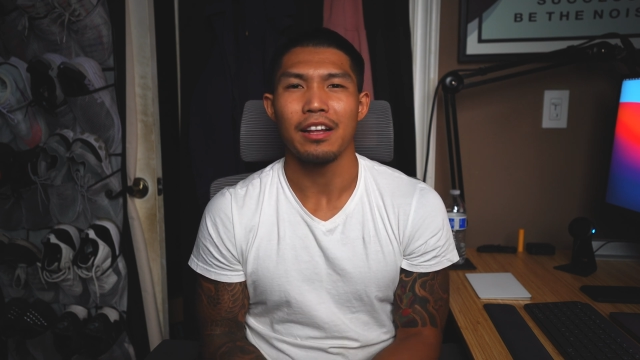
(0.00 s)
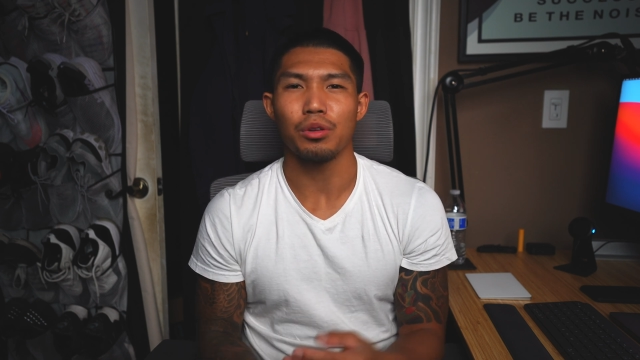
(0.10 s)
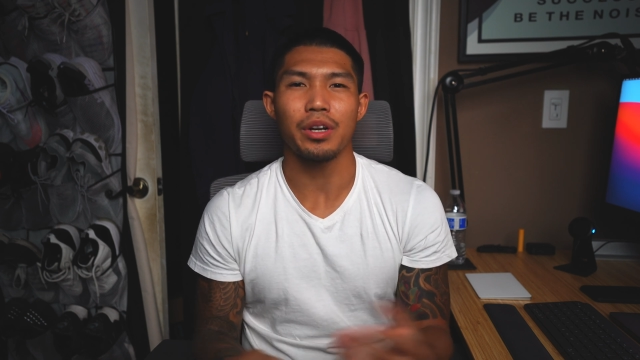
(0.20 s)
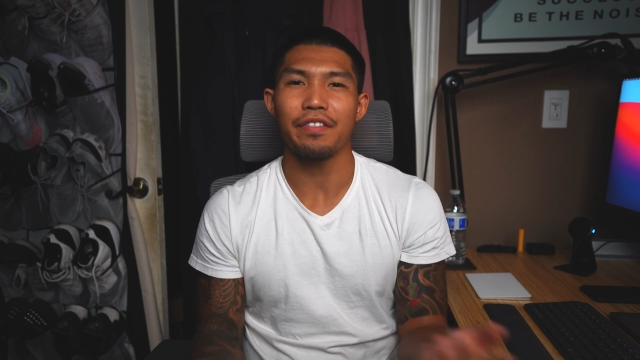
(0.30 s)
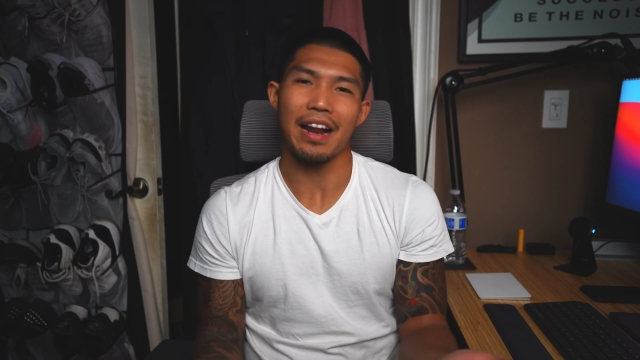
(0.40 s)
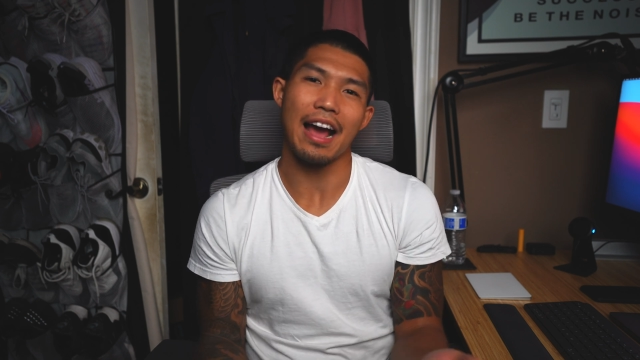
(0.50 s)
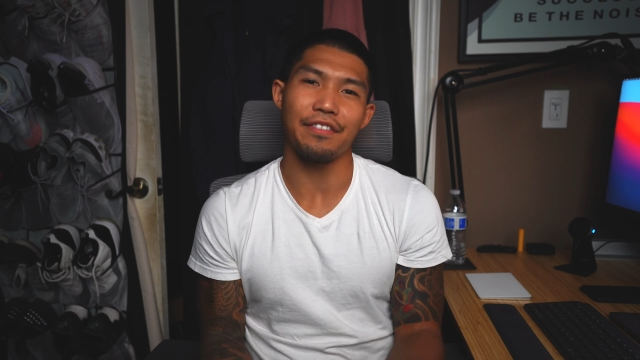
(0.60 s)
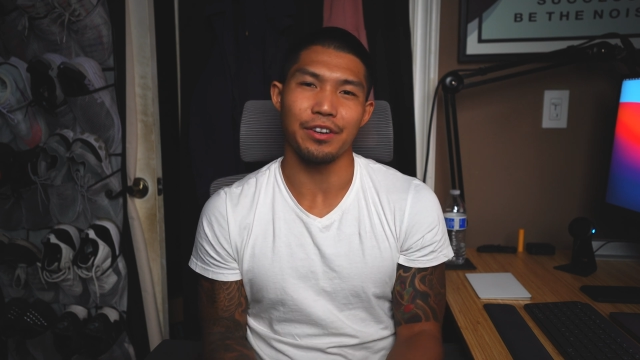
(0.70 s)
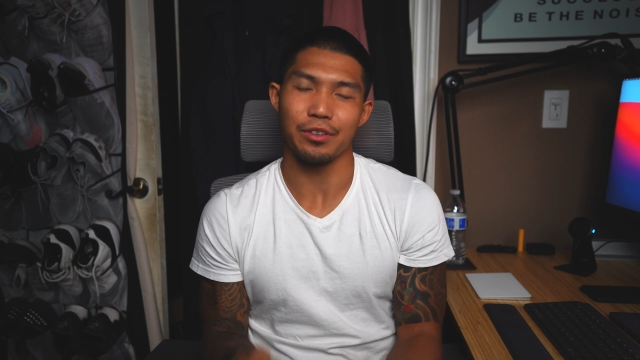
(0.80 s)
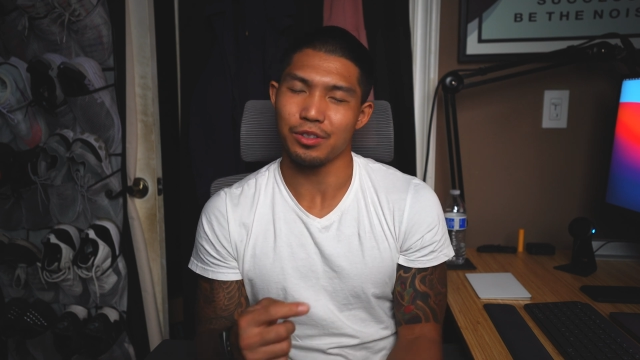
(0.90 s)
through different
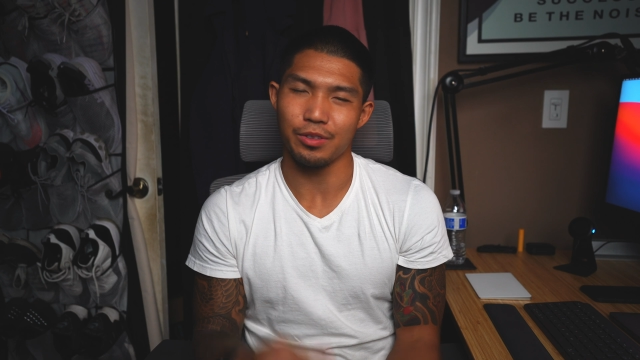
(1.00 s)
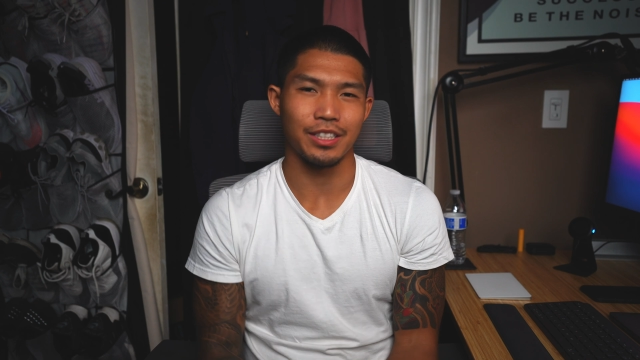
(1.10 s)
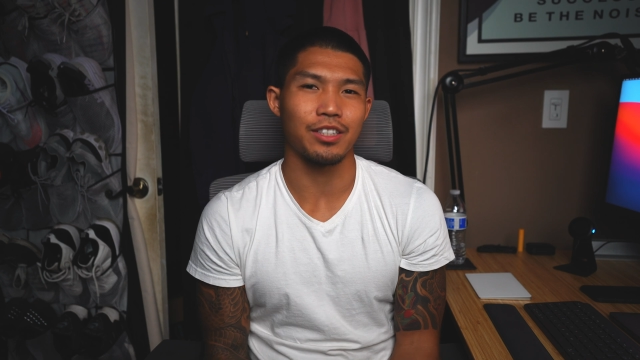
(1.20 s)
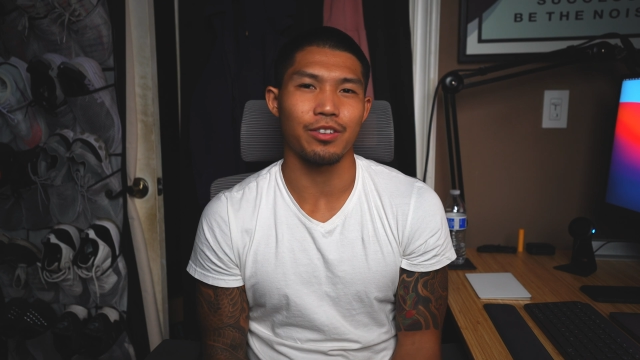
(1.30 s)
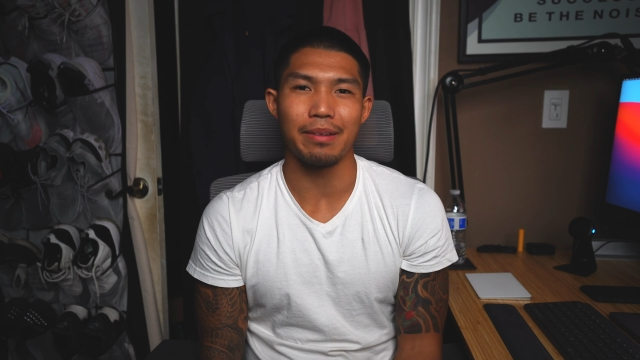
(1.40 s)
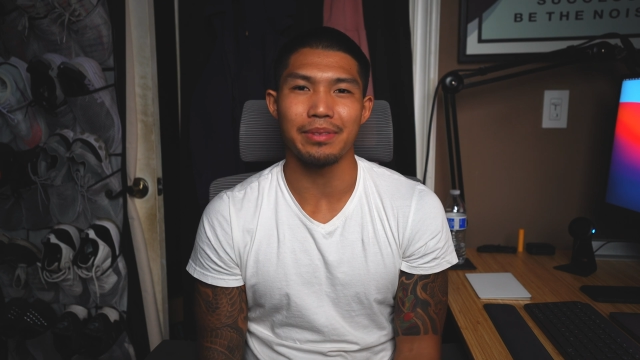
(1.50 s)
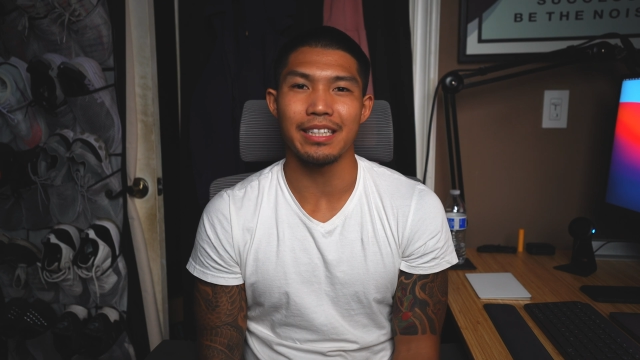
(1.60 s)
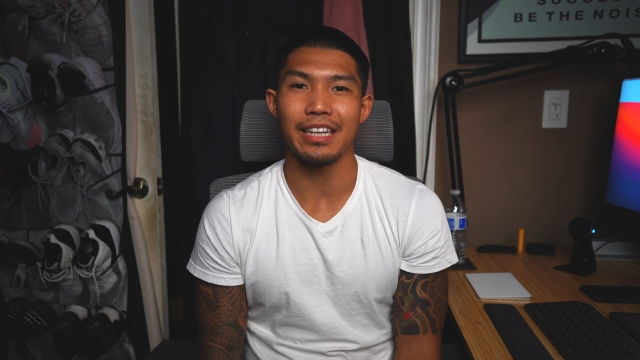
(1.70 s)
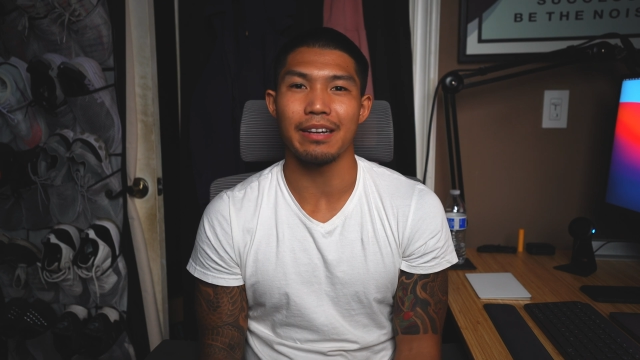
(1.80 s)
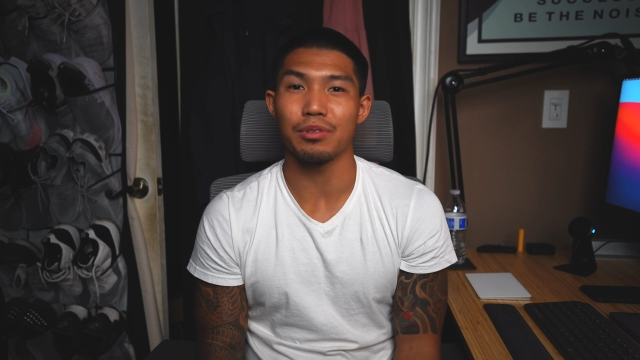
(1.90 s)
avenues, through Instagram
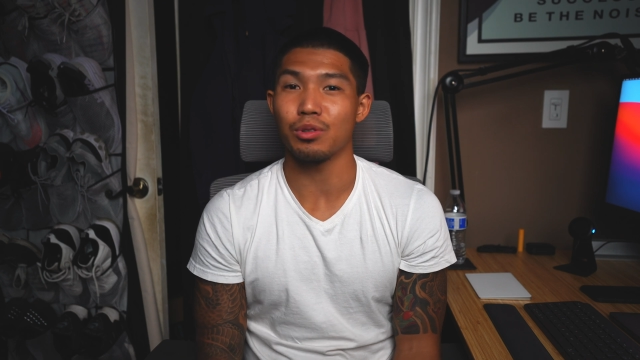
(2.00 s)
DMs,